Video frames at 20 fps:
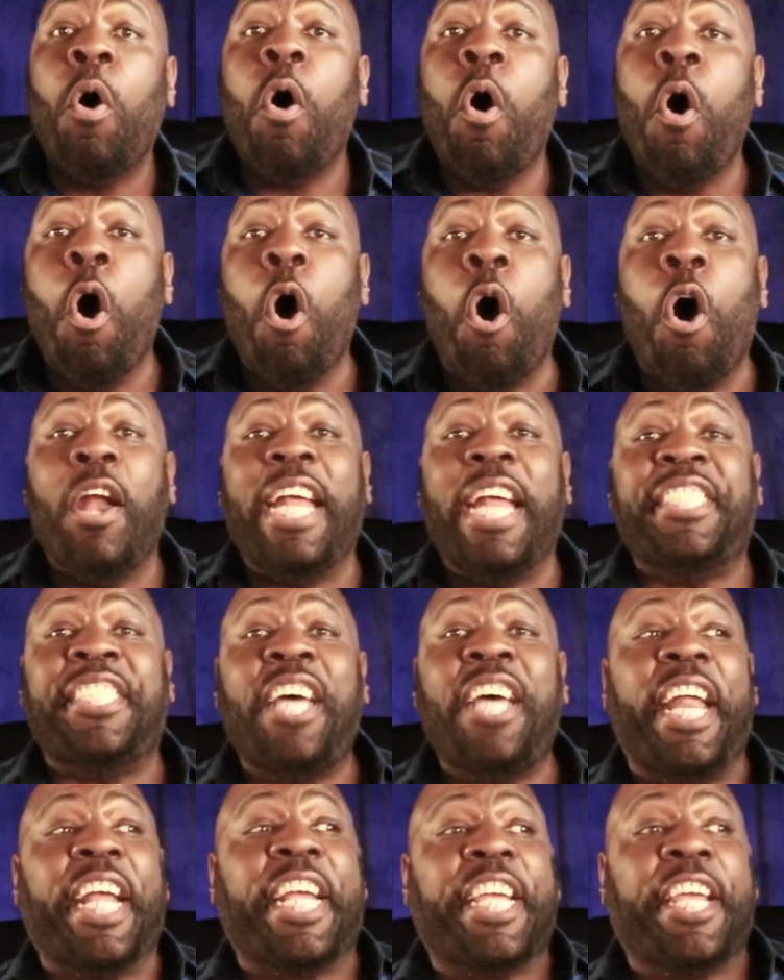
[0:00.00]
Or they
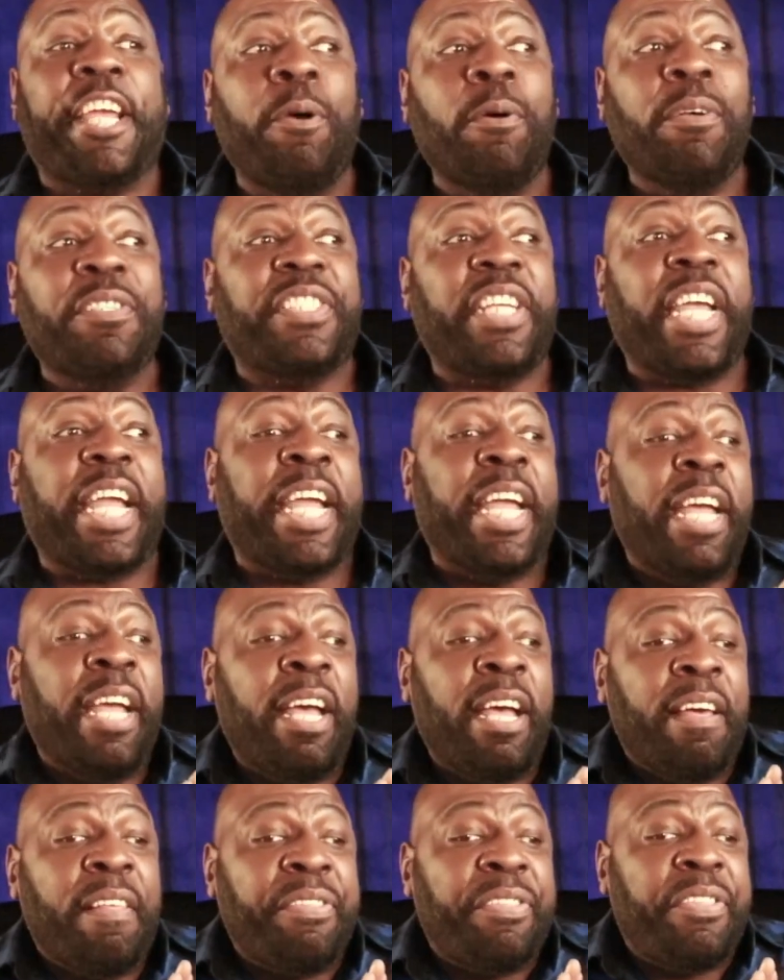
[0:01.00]
start accusing
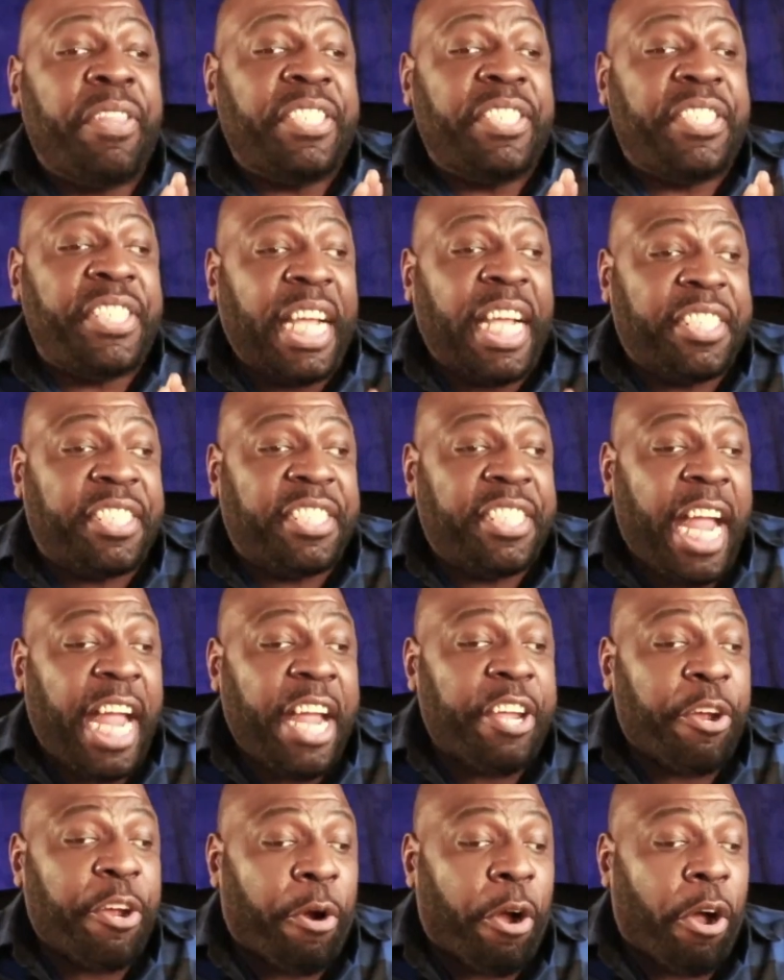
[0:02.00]
the
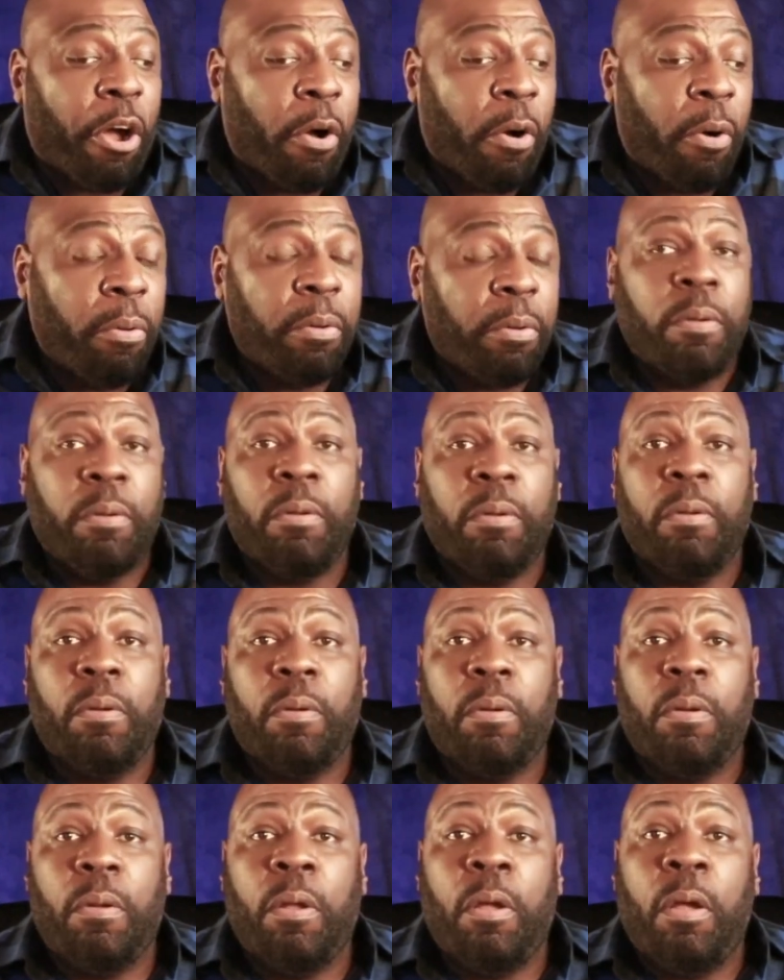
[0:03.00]
16-year-old
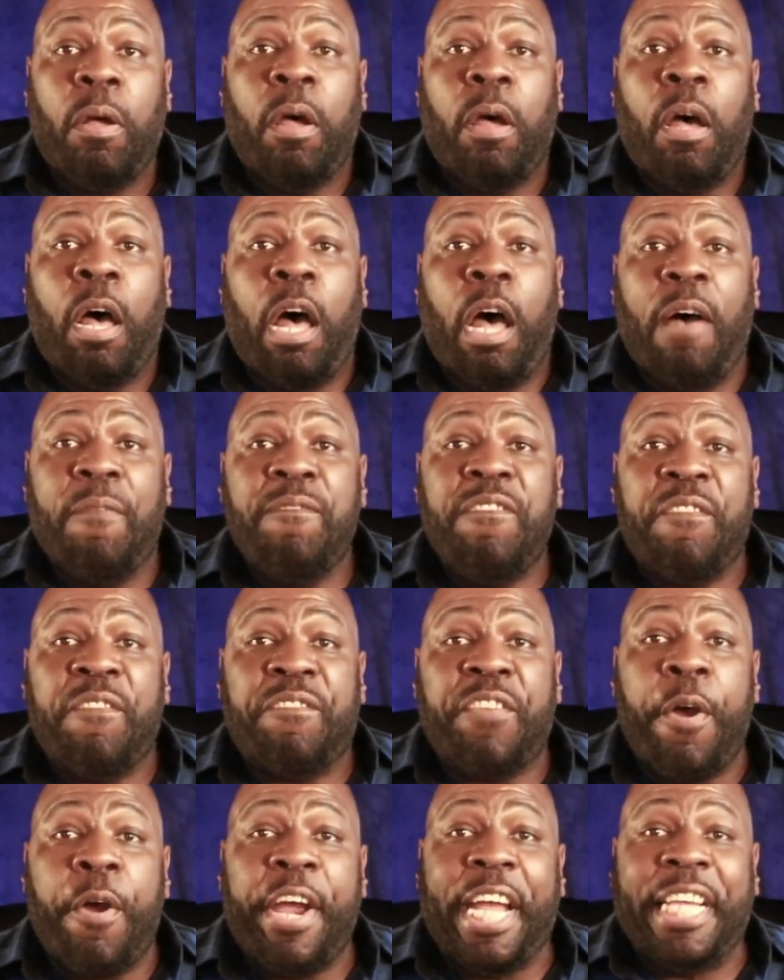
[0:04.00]
of
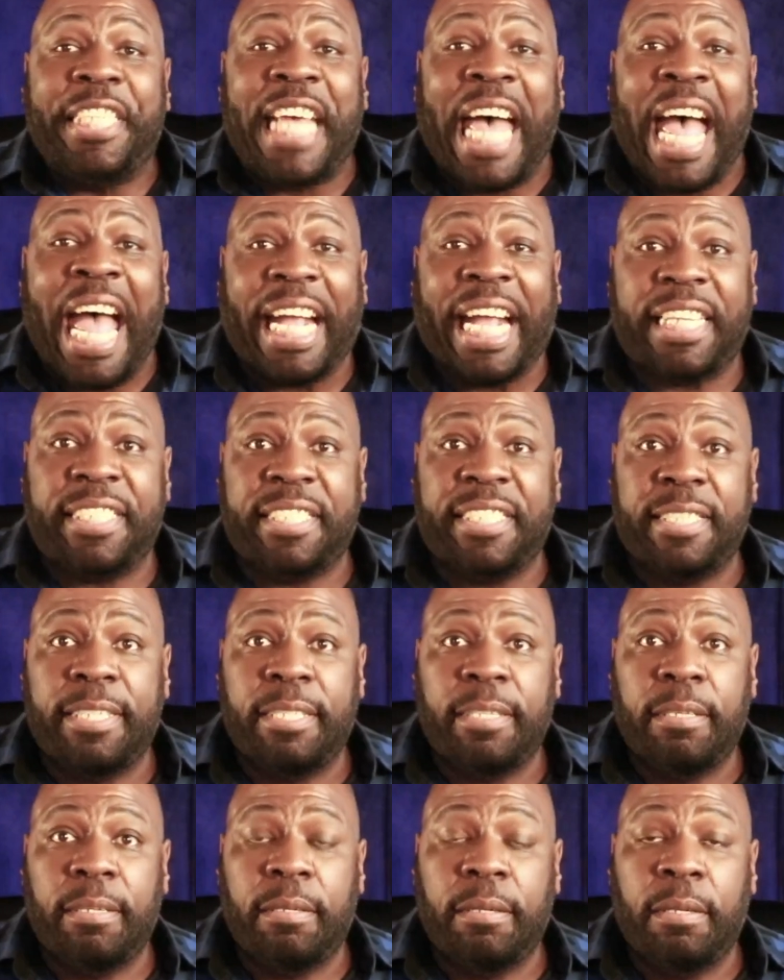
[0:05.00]
nefarious acts
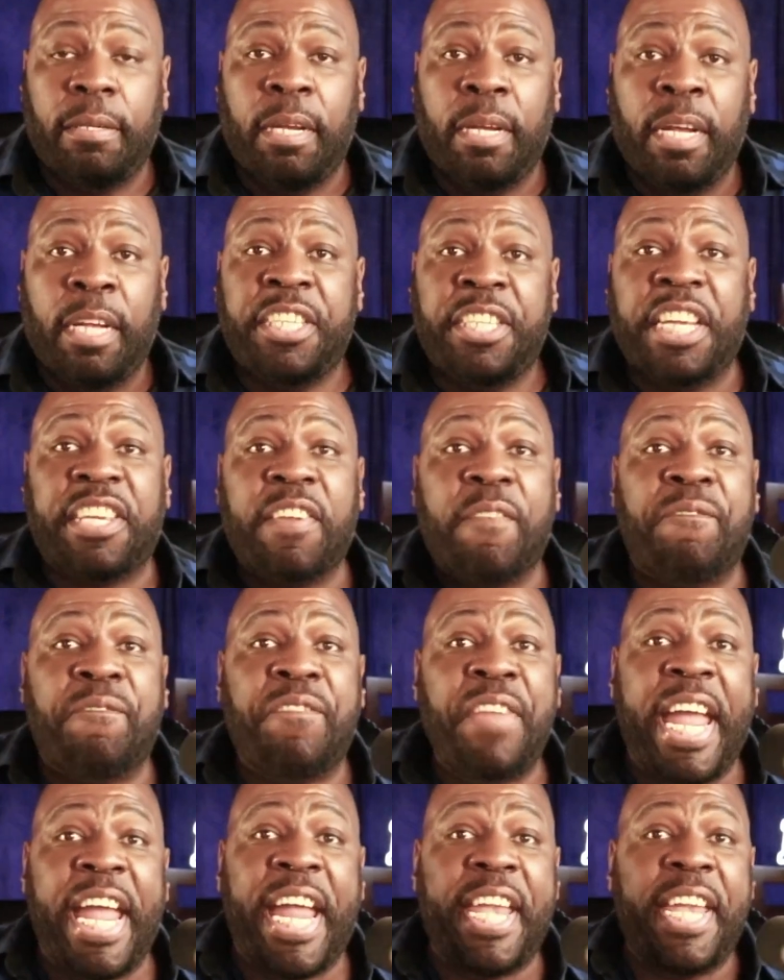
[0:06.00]
mm-hmm. to
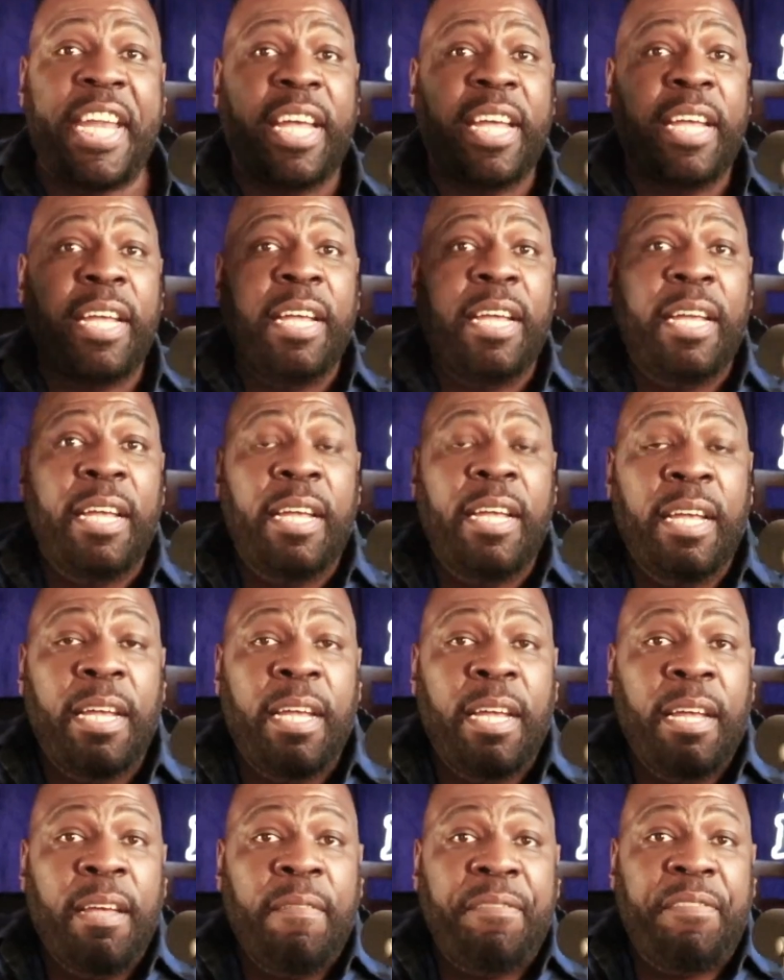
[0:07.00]
defend
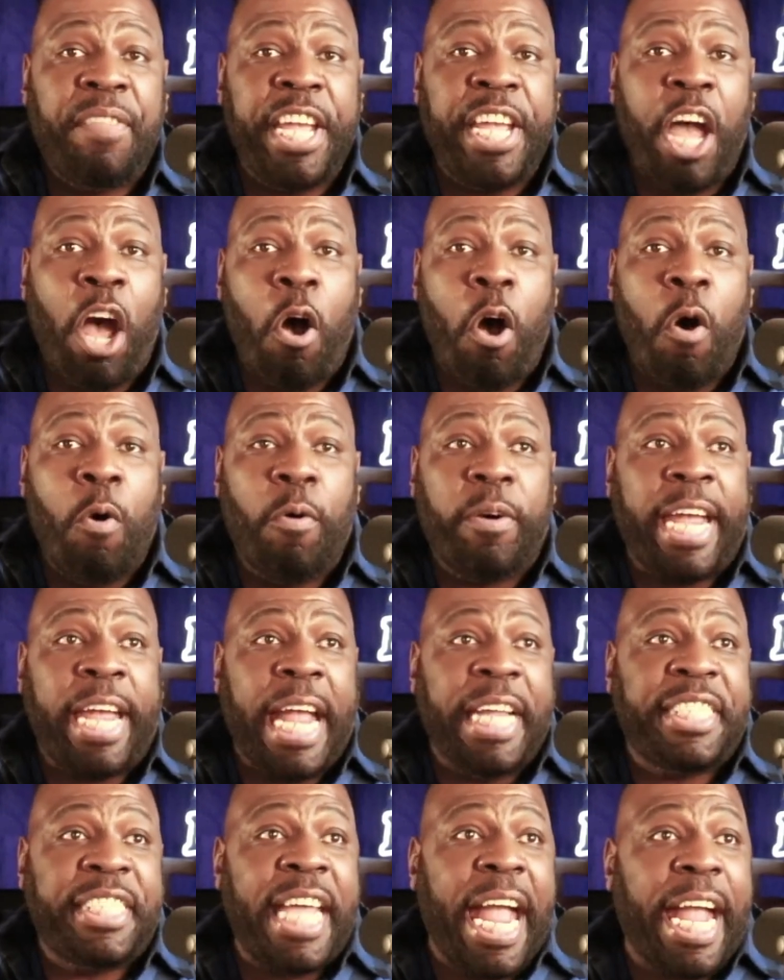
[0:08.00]
the old
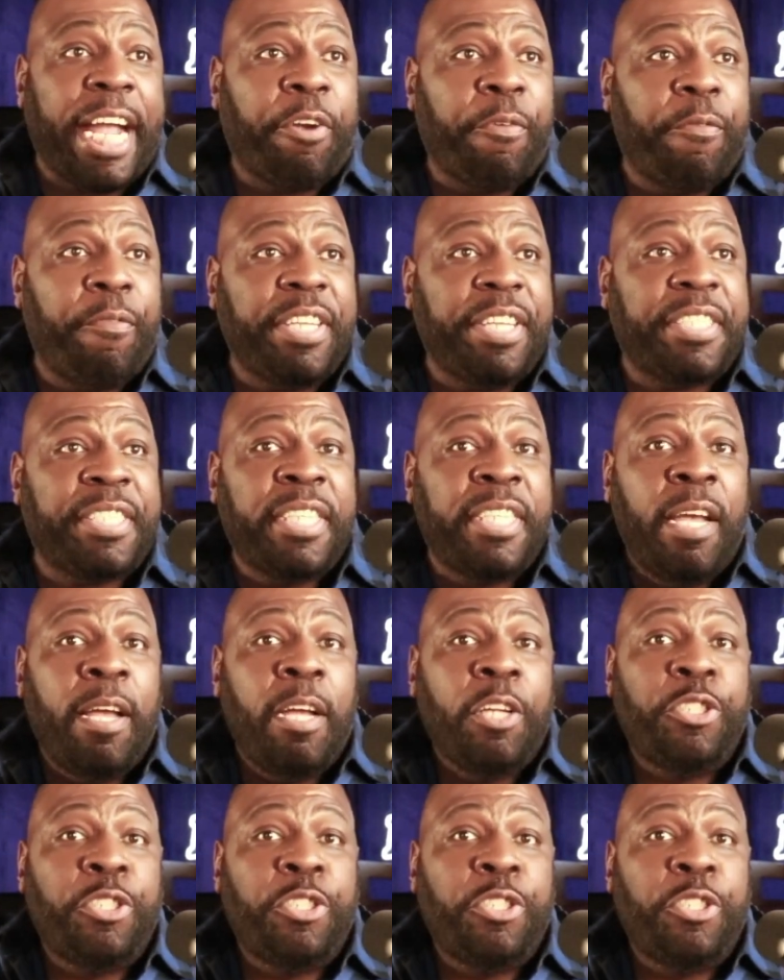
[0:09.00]
cantankerous,